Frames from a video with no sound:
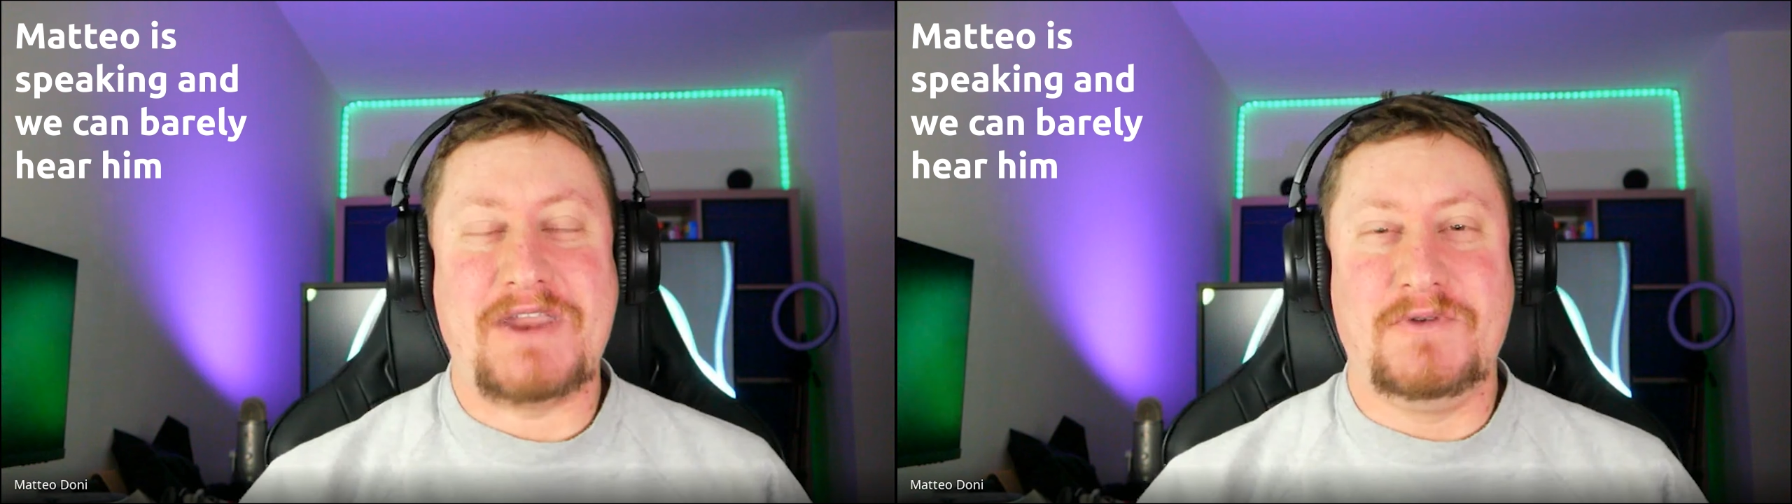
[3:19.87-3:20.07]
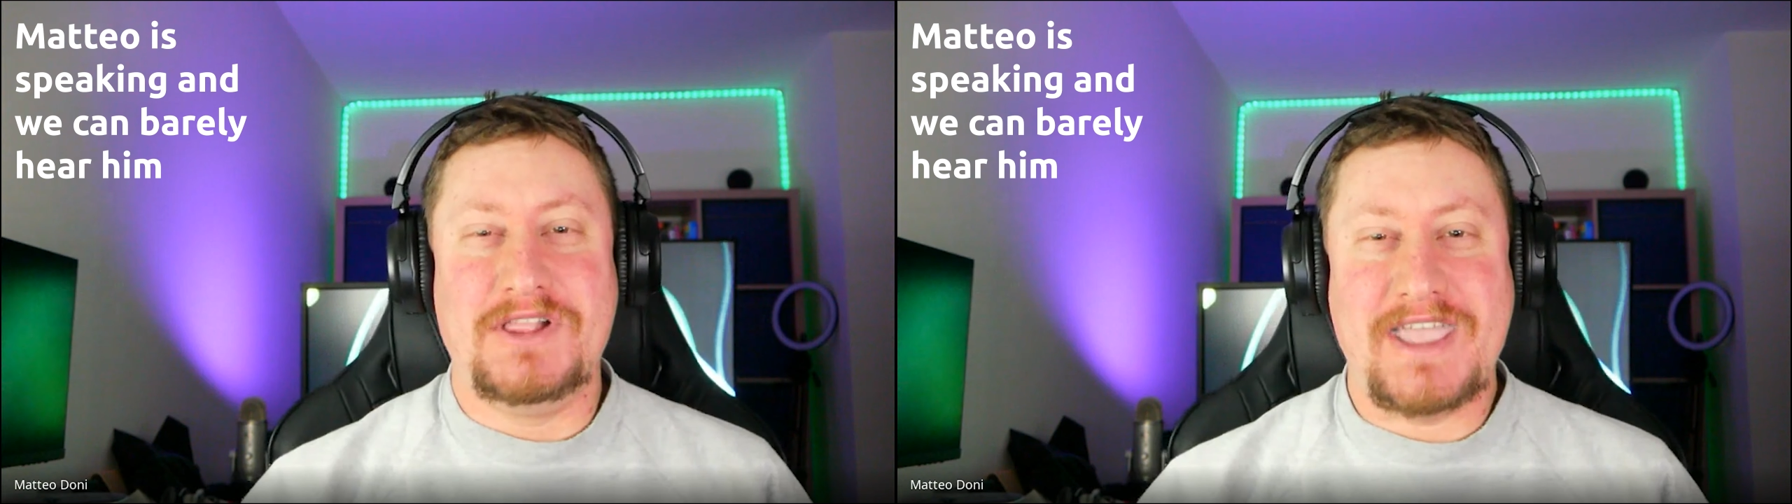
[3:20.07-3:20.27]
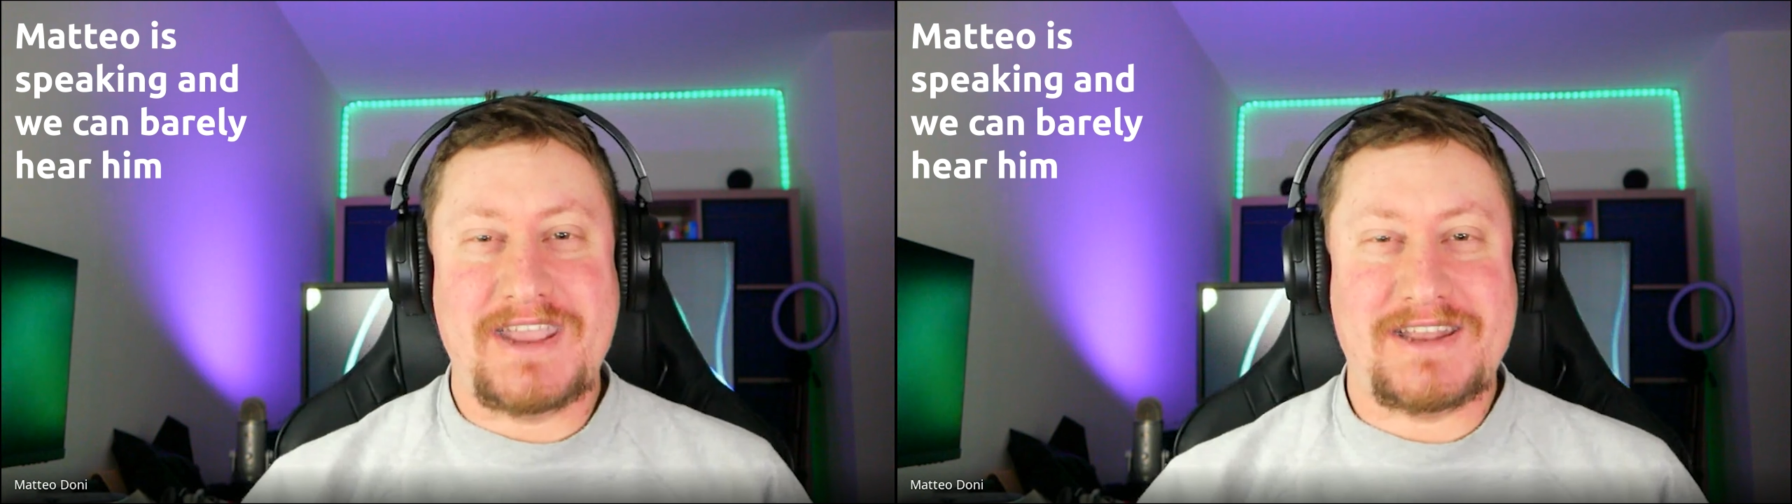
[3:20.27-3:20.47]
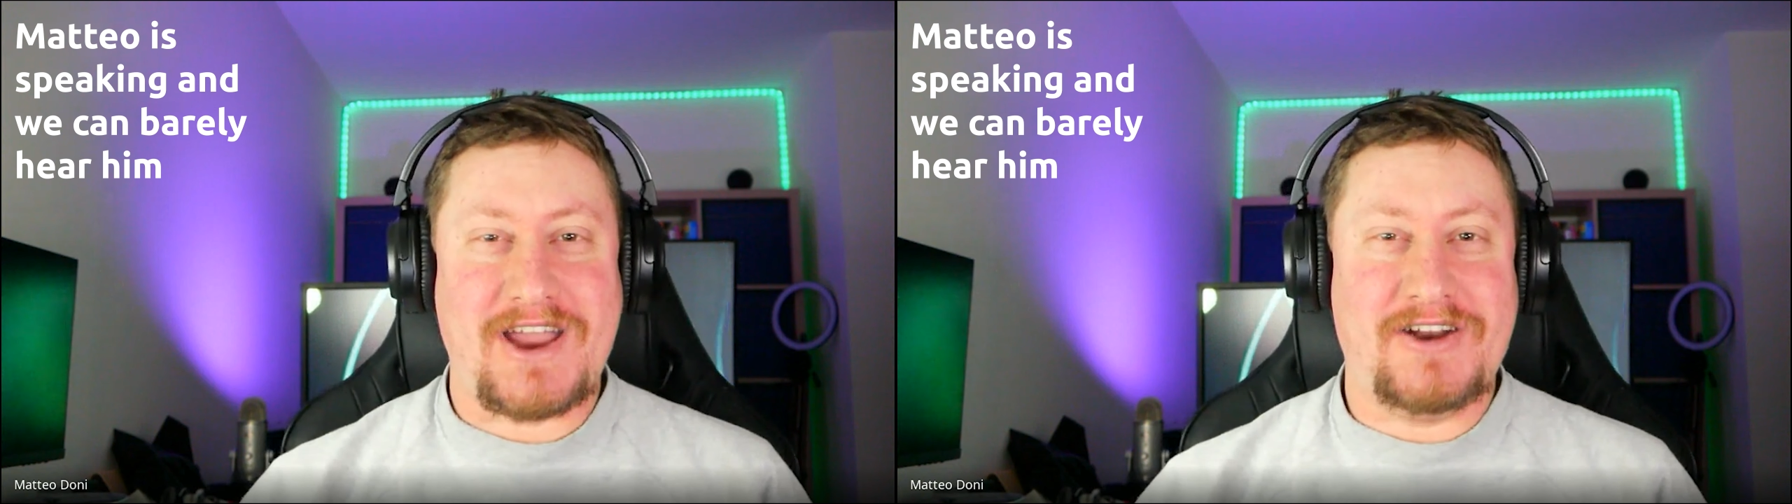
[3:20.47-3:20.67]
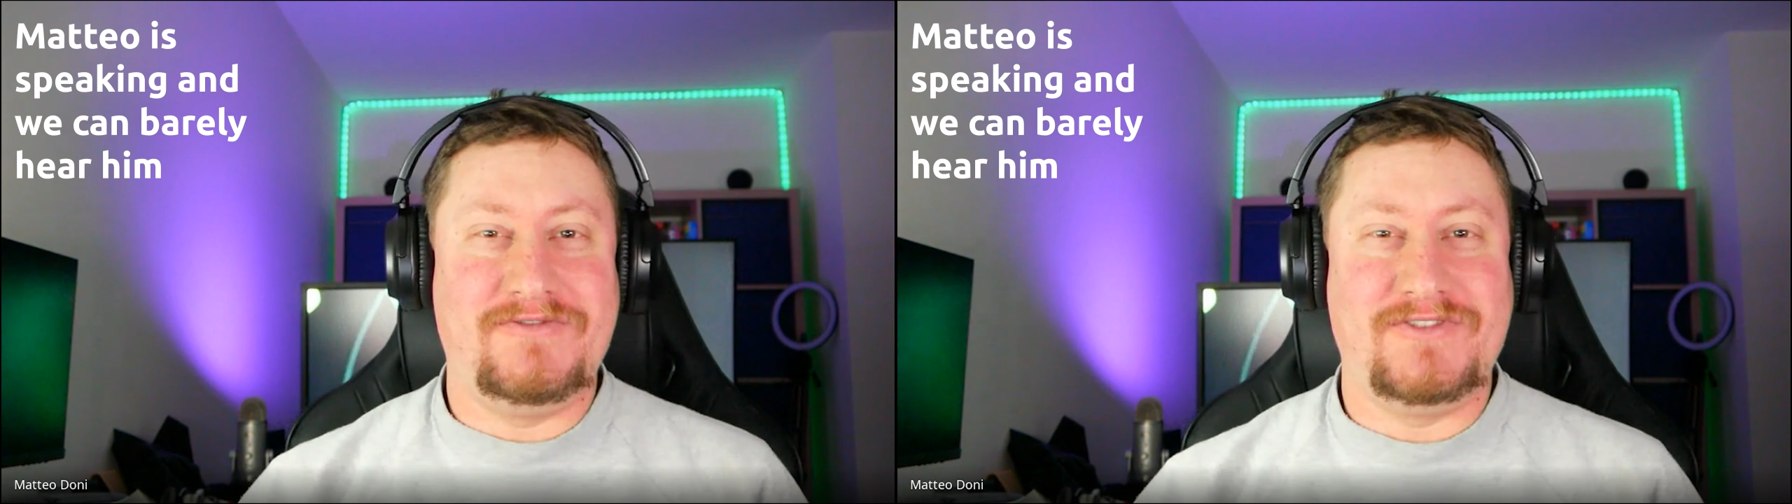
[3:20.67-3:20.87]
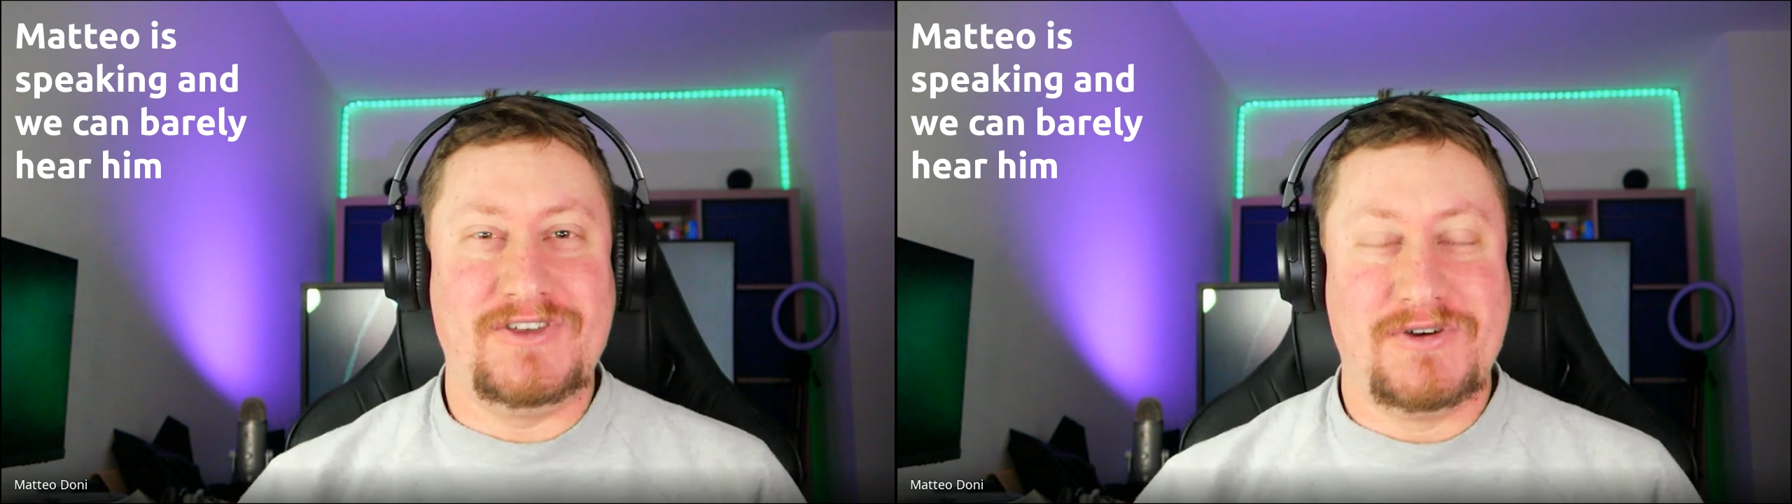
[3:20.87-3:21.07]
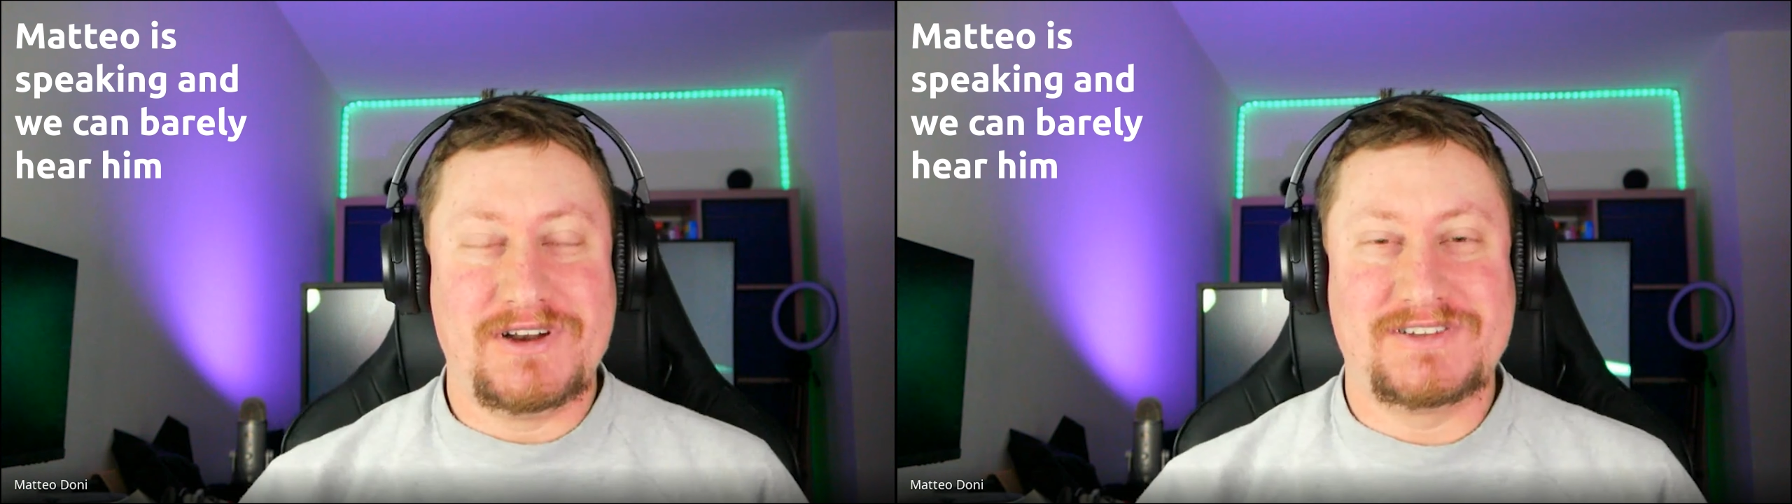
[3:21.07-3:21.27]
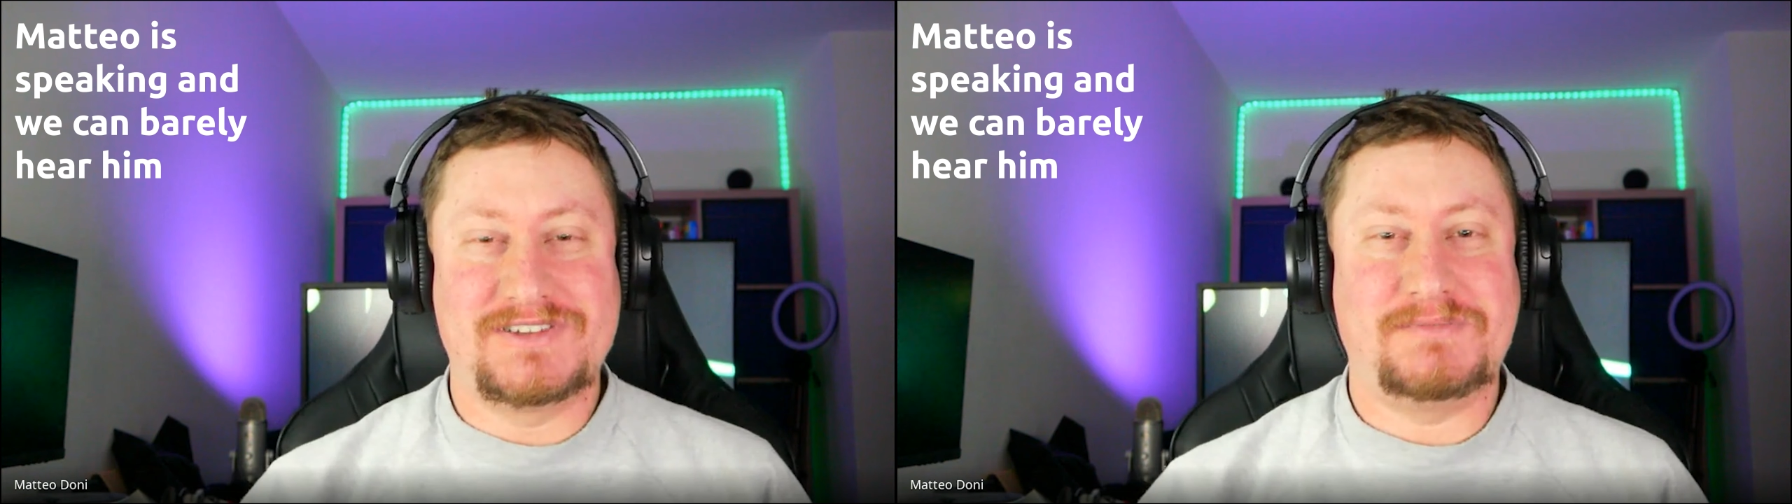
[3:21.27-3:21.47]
We'll let our viewers